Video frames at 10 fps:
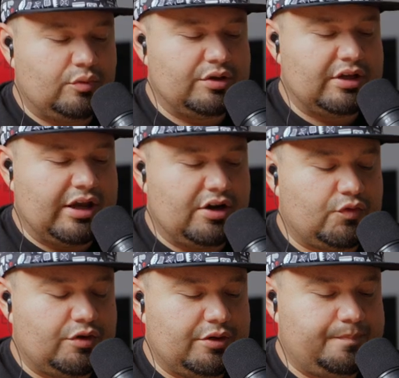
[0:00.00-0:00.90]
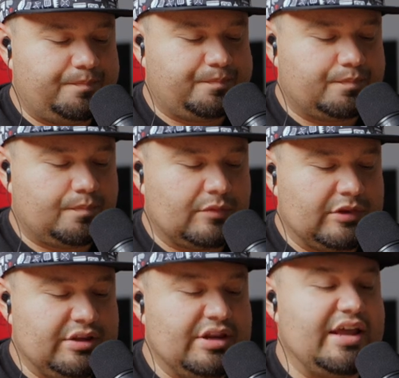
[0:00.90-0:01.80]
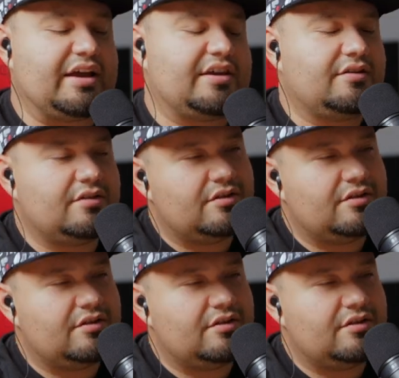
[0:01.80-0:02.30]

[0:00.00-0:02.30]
the one that cares for him. Oh, Nick. Nick.